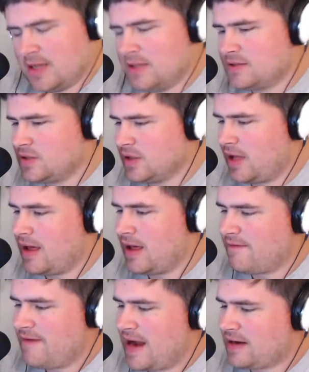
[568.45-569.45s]
So
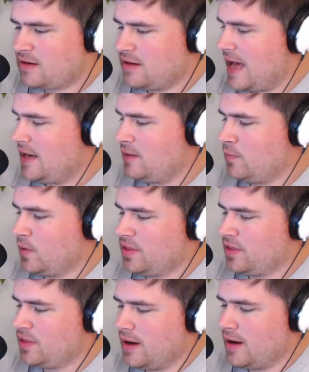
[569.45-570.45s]
you factor that in
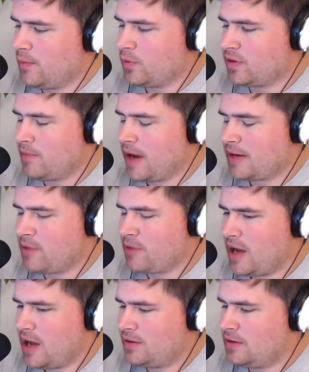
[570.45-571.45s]
with a Mike
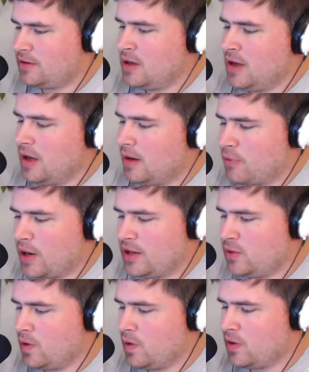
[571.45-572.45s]
Brown, a brand
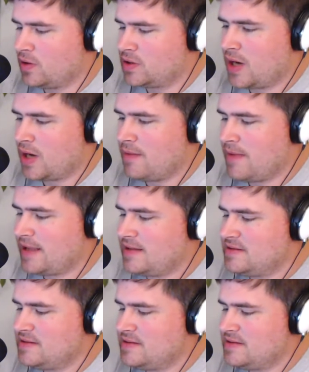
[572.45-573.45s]
new owner trying to make
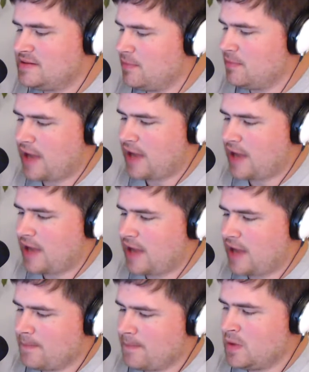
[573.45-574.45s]
his name in the game
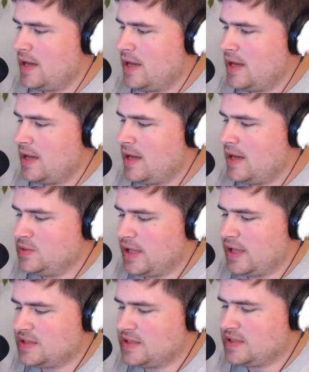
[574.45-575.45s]
and do
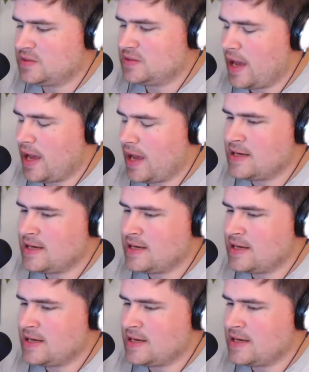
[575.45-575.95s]
things his way.